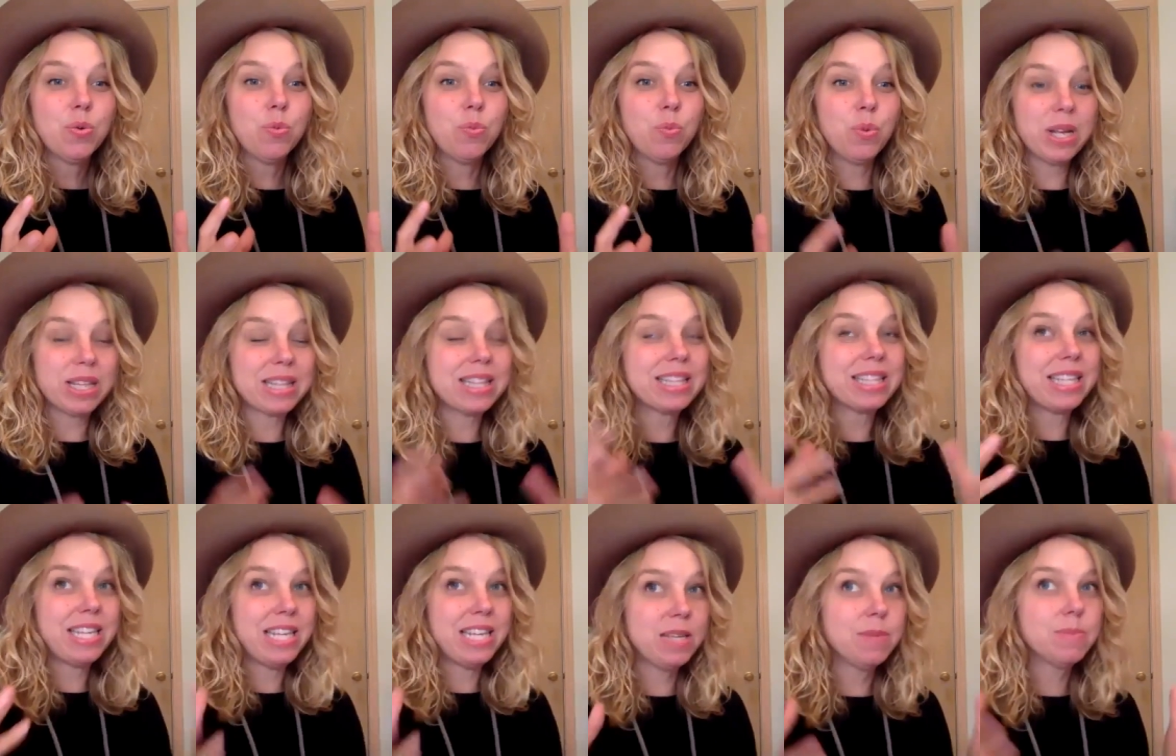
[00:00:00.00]
with
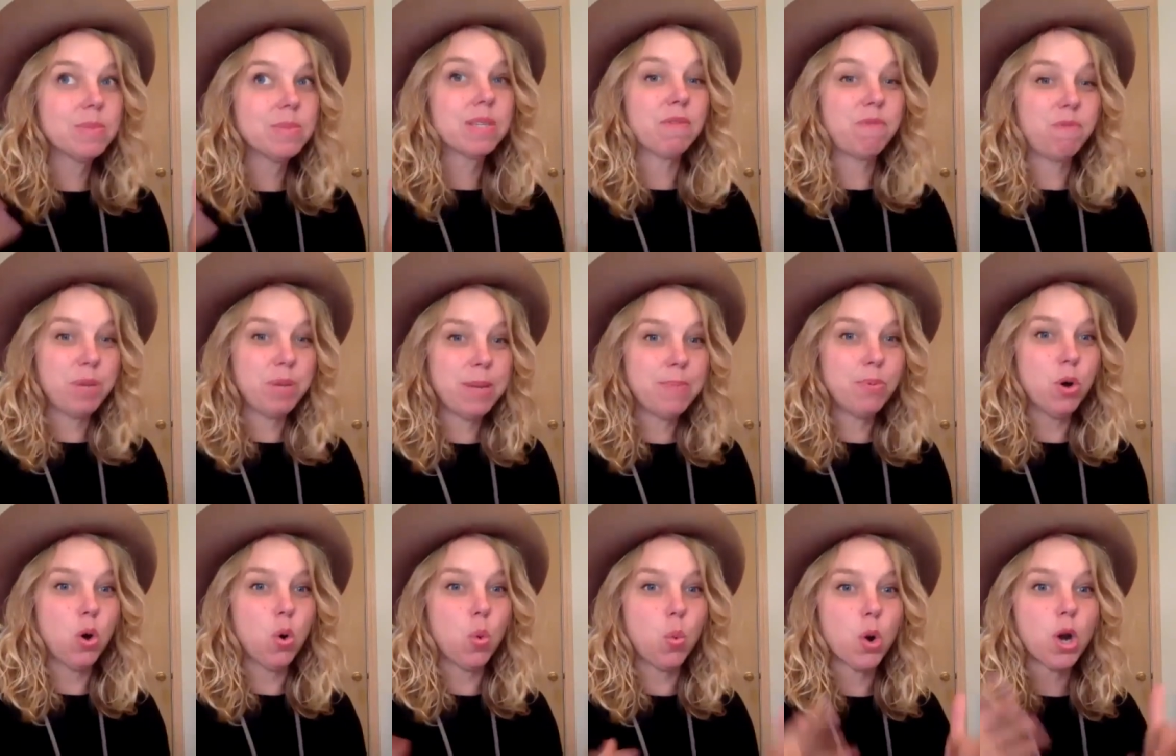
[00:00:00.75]
teams of
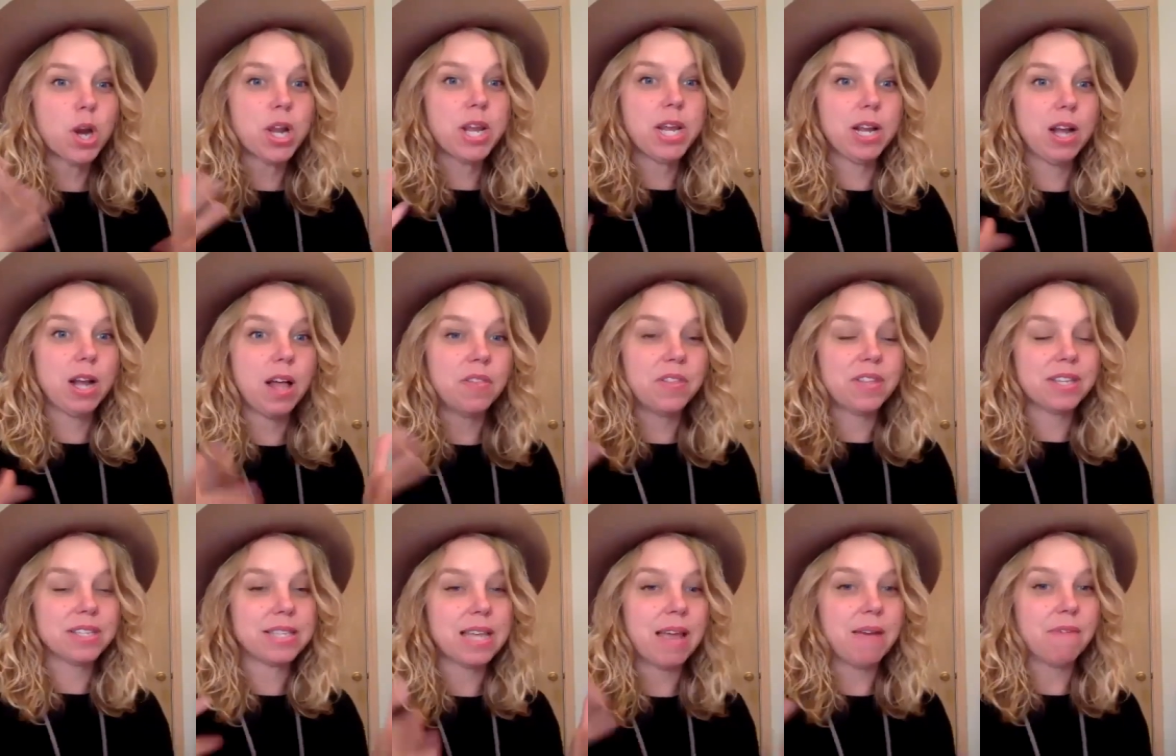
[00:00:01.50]
people working on
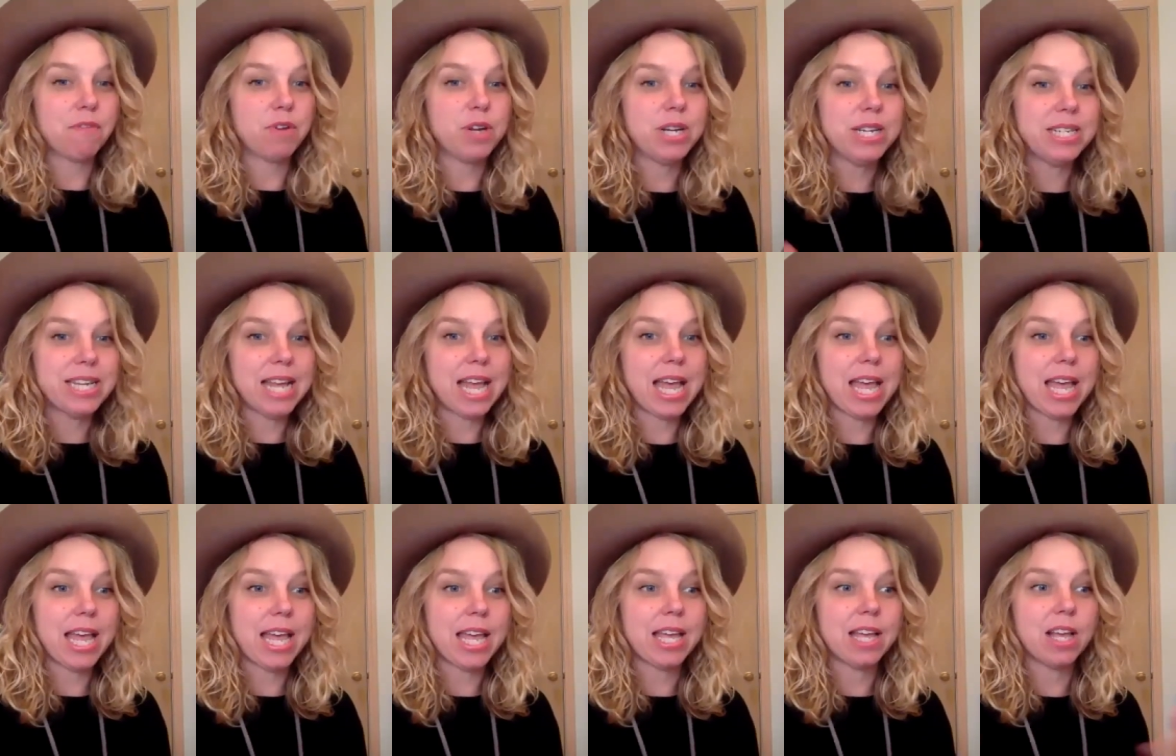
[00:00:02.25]
this every
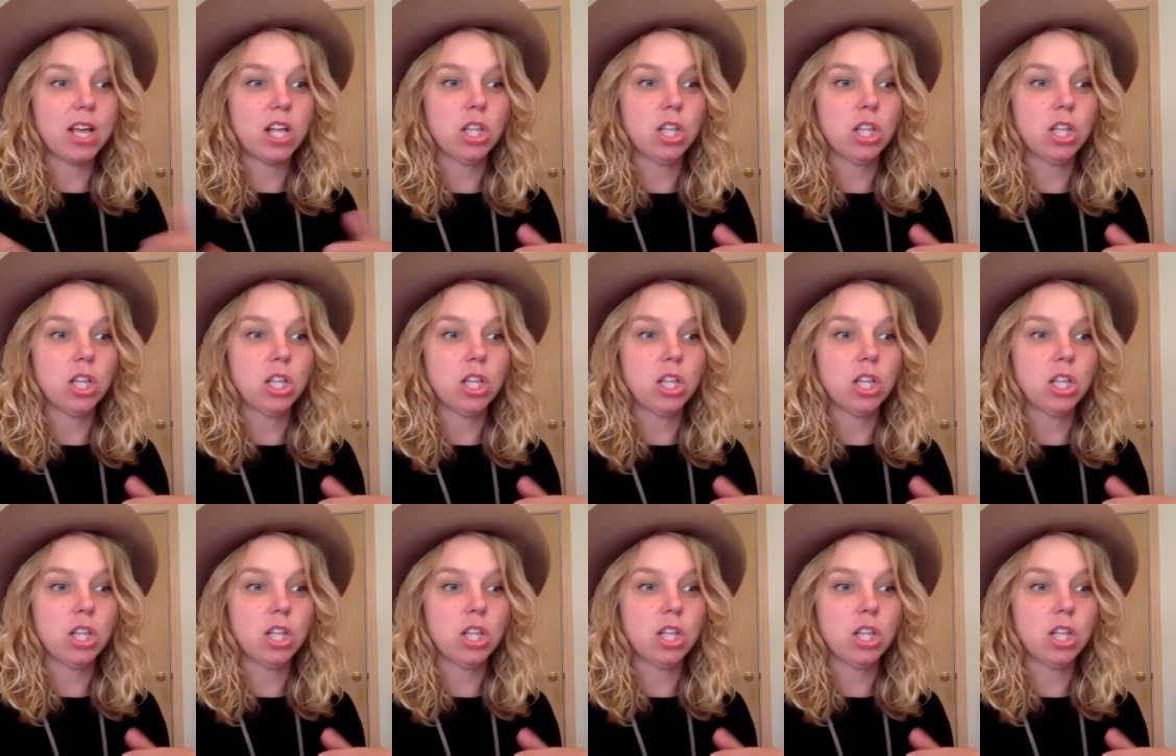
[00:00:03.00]
day,